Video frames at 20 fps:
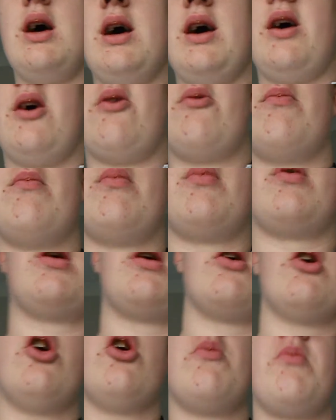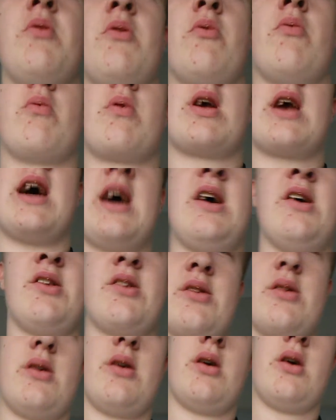Um, hope you
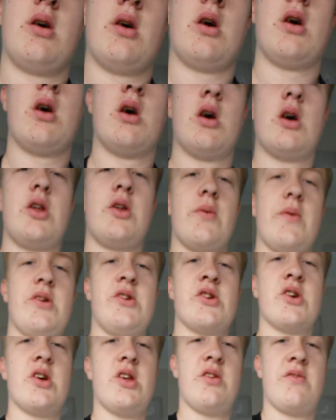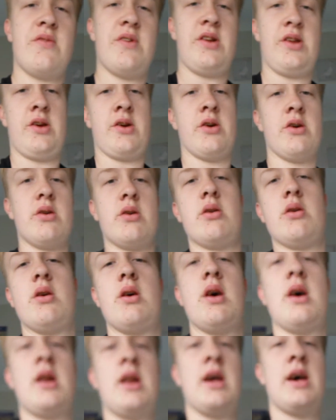guys do enjoy this video
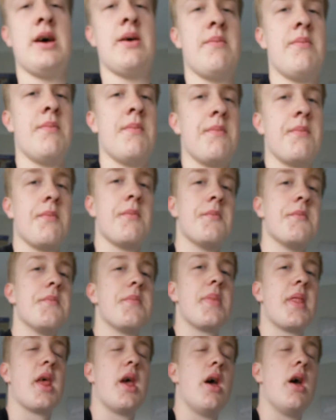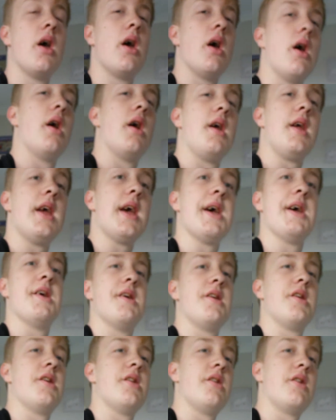and um,
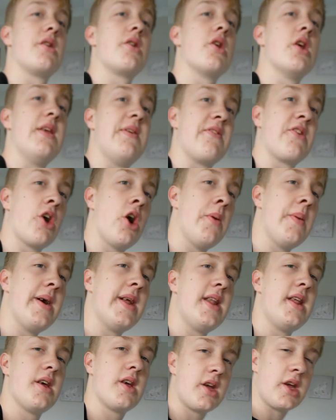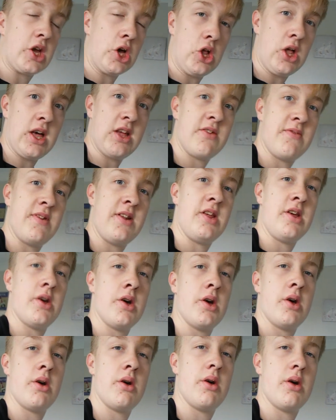yeah, go leave a comment go like this
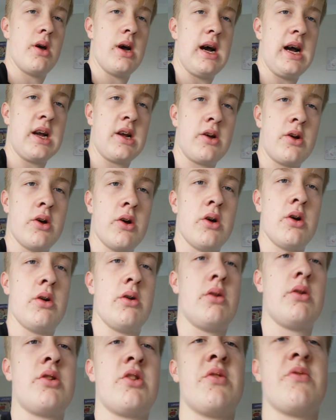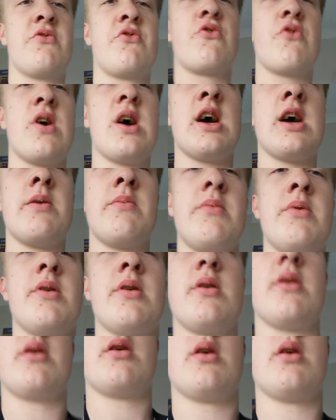video and go subscribe.